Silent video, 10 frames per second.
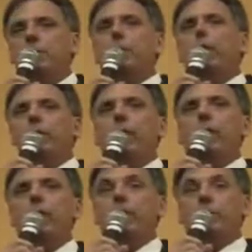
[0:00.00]
this
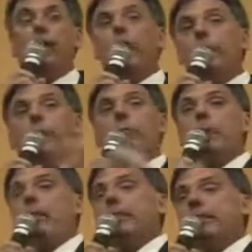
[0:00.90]
program is to go through the
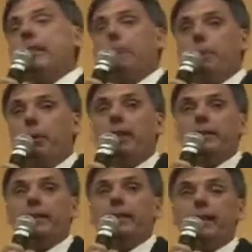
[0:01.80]
proposition
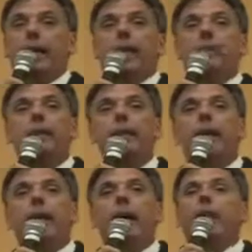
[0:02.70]
process again.
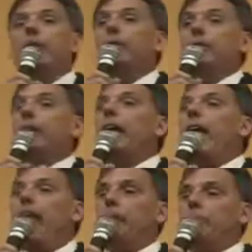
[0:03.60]
So it's going to
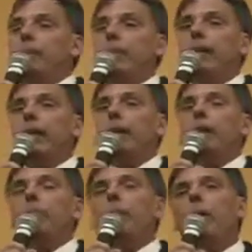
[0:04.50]
happen.
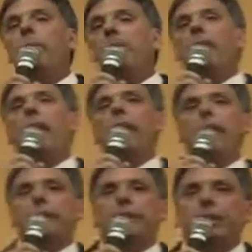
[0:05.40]
But what Mr.
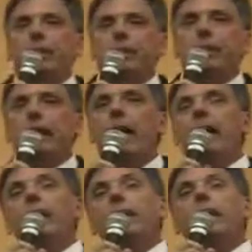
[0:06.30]
Calvert is essentially
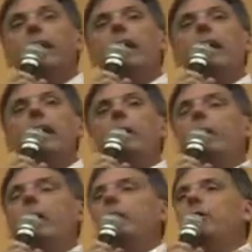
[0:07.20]
saying is he's
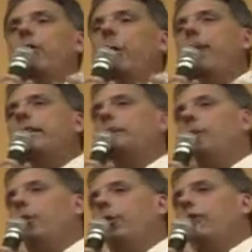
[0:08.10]
willing to
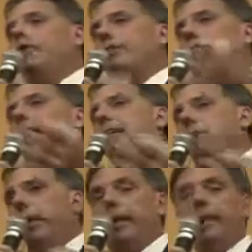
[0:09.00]
waste more of your
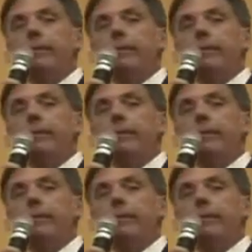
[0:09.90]
tax money